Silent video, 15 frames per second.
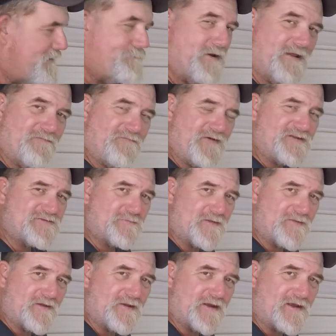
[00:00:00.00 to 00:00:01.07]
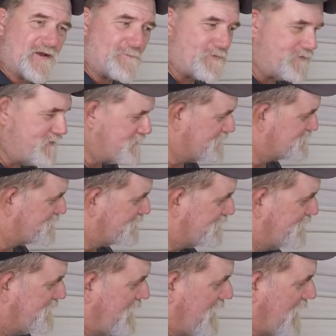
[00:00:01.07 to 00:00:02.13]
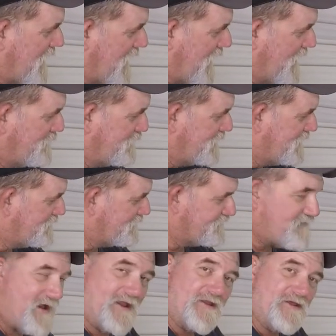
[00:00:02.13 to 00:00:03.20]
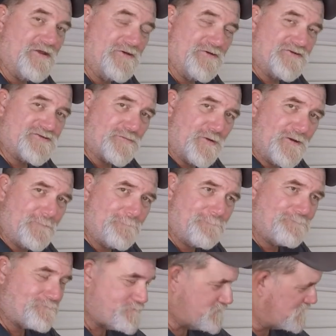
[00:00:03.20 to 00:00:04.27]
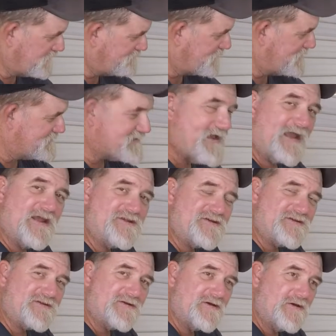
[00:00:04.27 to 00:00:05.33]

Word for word: But if it's within a couple years old, I would either find a used one of these gauges,